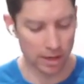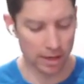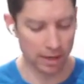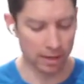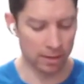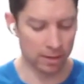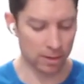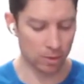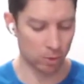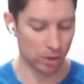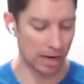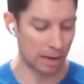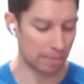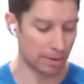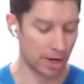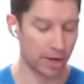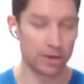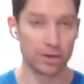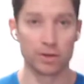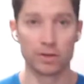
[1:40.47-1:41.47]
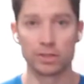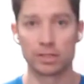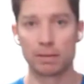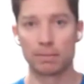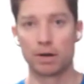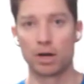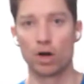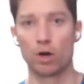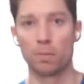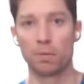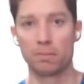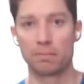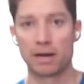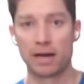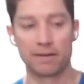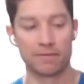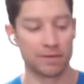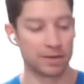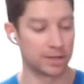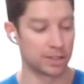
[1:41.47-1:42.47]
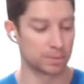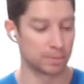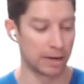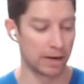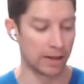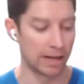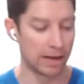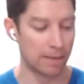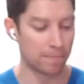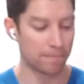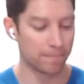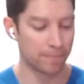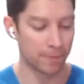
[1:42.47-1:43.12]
what I'm going to do is I'm going to open my FitnessPal app,